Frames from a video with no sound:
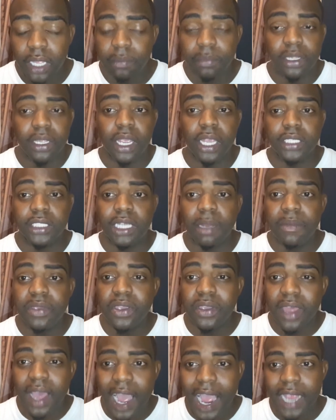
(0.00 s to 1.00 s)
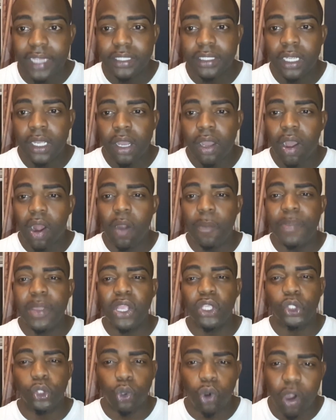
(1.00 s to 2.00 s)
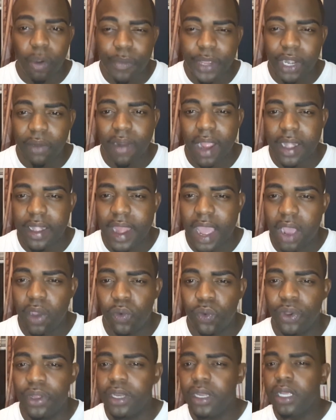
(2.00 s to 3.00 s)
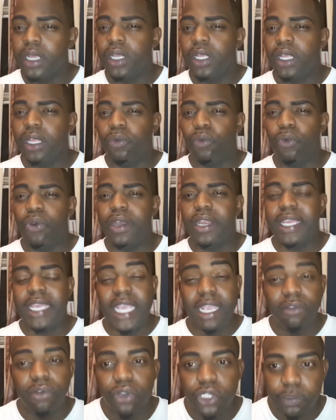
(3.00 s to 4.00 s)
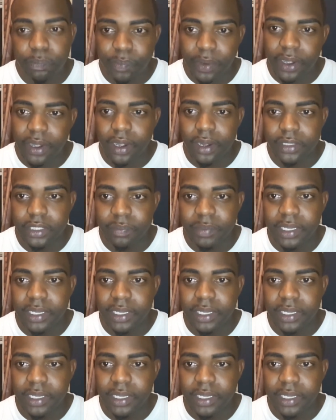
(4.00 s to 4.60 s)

Because some of you guys are being tormented right now with evil spirits.